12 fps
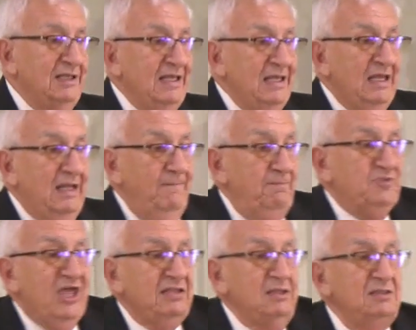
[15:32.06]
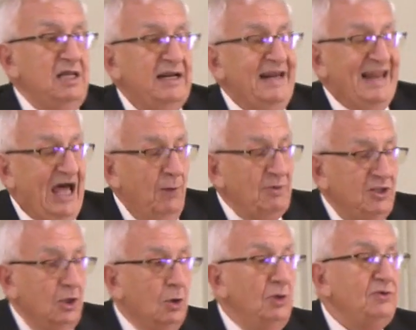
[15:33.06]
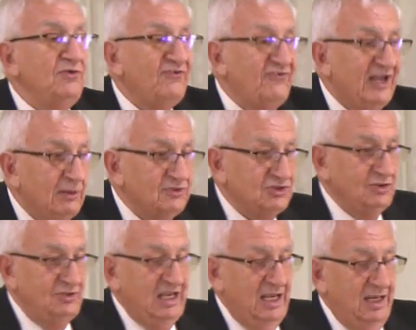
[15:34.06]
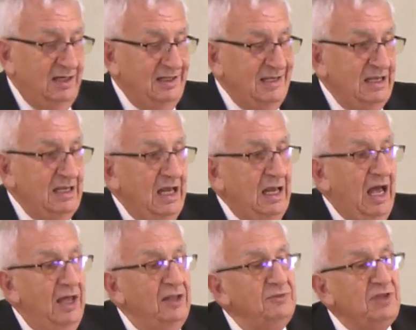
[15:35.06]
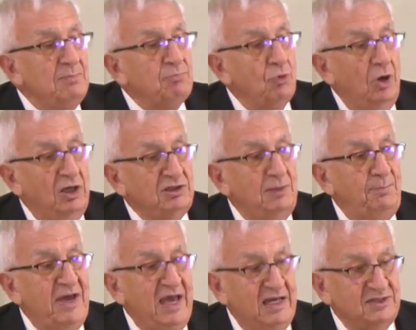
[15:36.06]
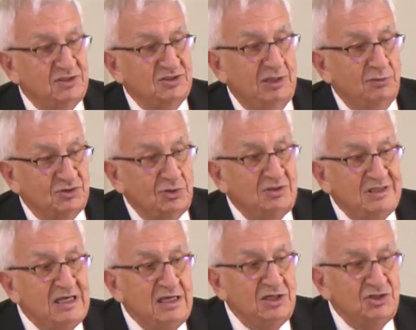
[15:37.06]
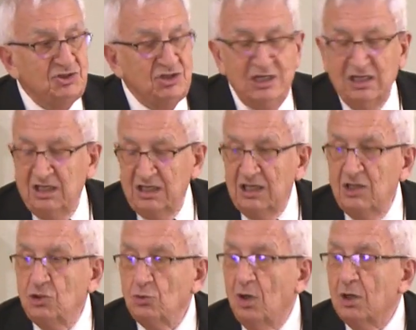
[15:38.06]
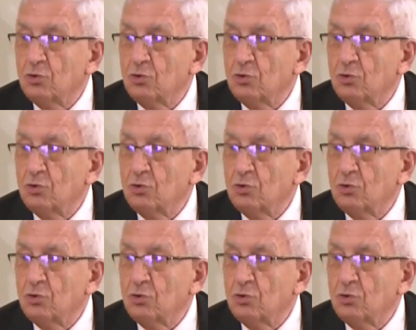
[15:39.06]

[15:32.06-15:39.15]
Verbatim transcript: countries. I was there once when it was one country, then two. But when it was separated, they did not allow me to go into